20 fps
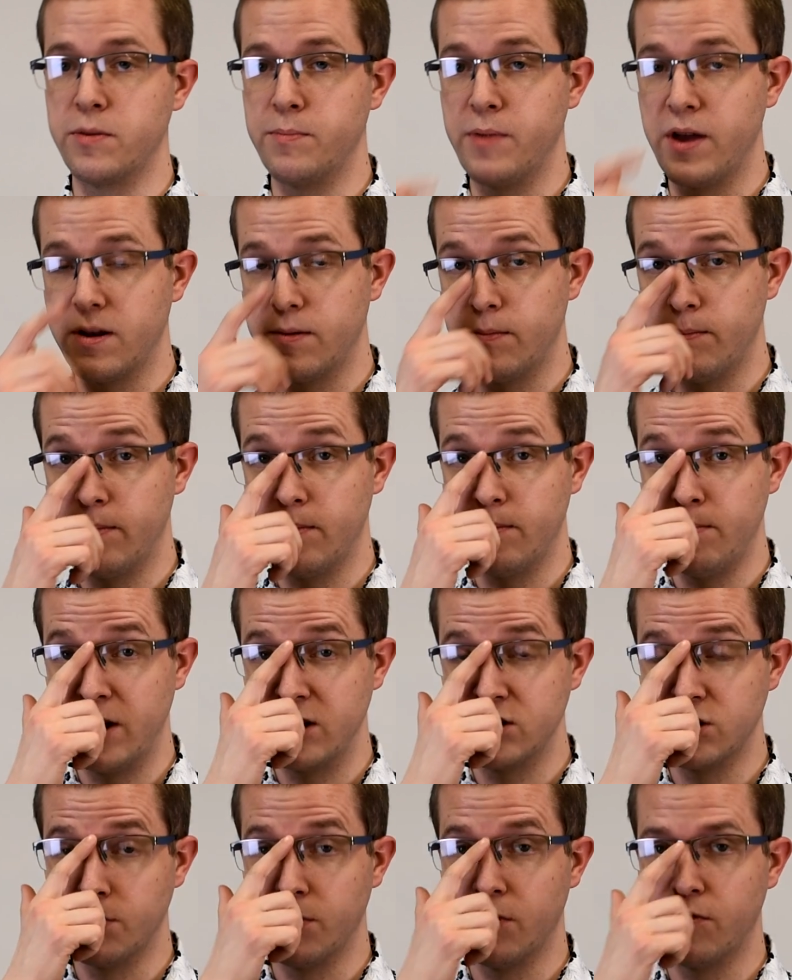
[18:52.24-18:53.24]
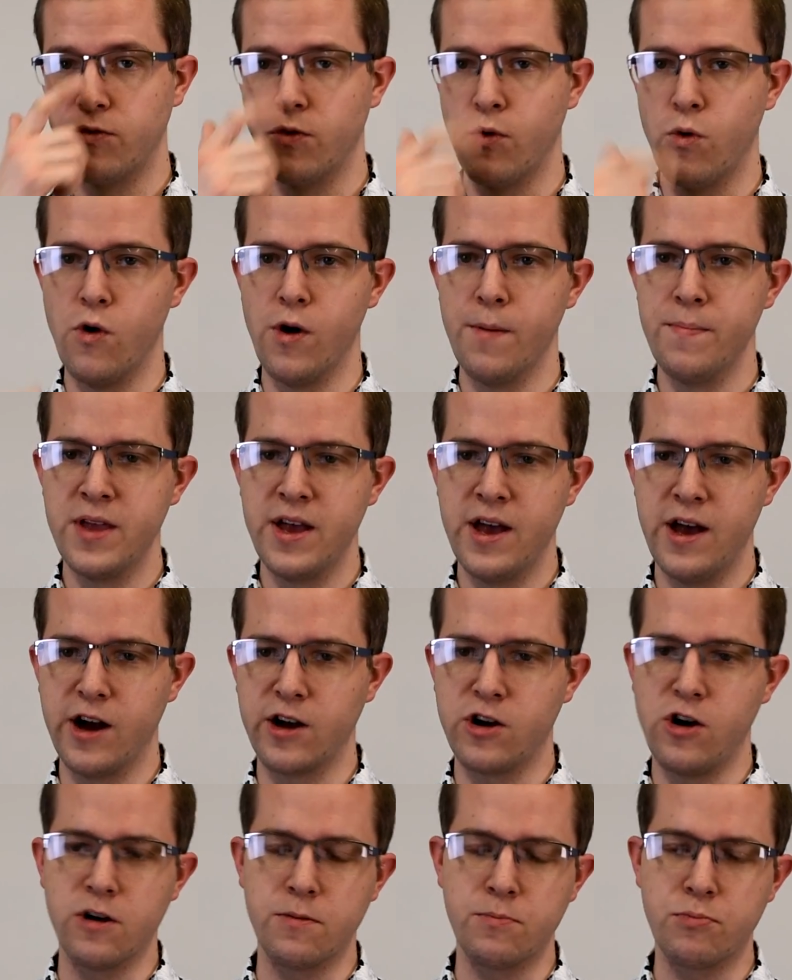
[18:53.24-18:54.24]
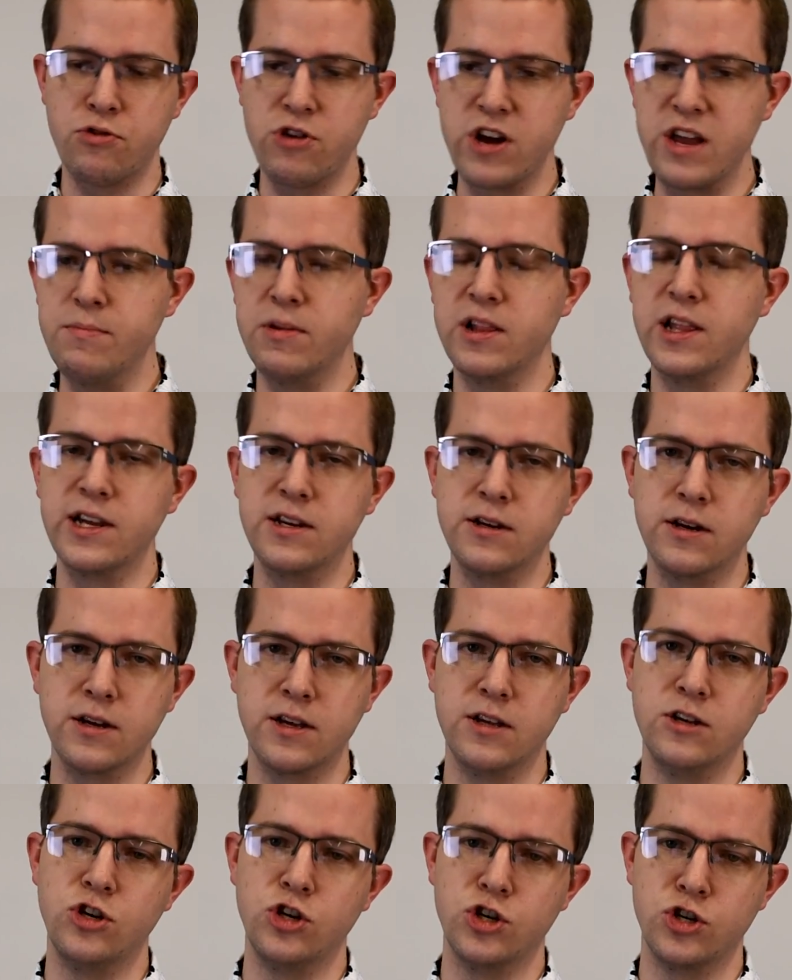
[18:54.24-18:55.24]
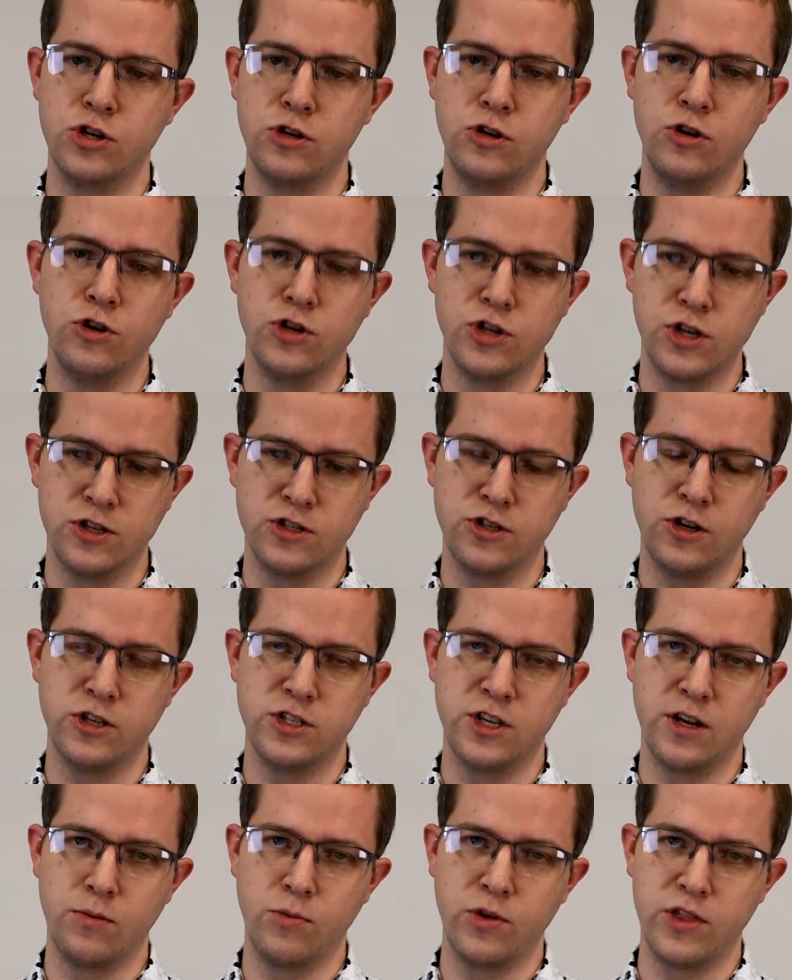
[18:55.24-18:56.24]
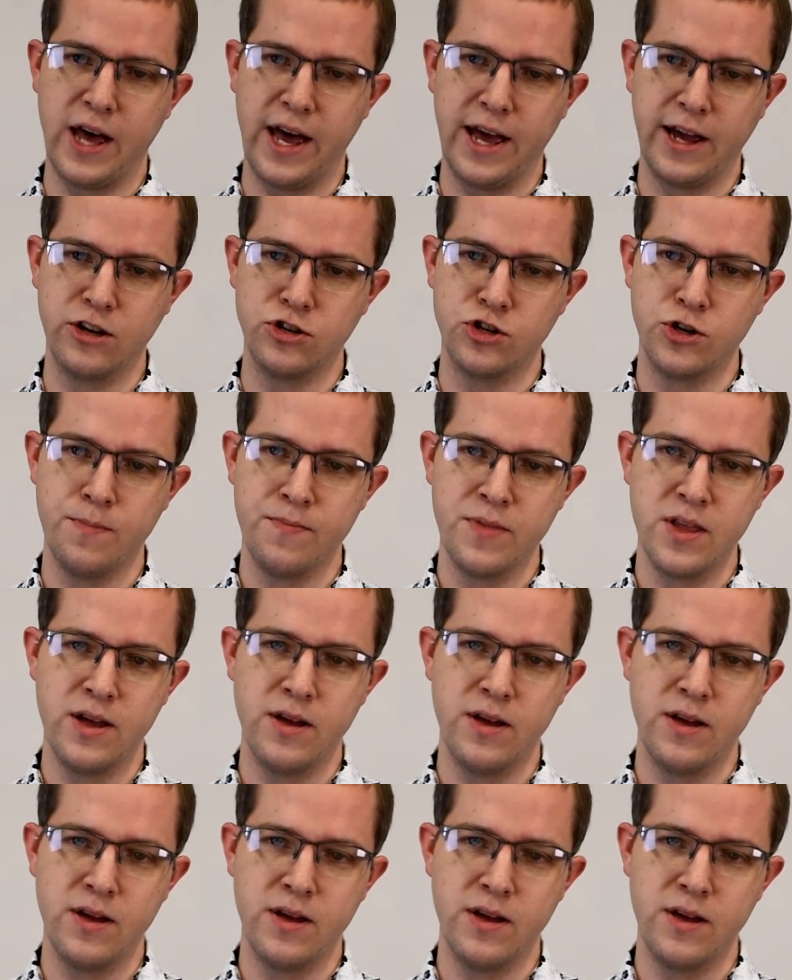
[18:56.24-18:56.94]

we mentioned before, a kind of pre-malignant condition usually associated with age,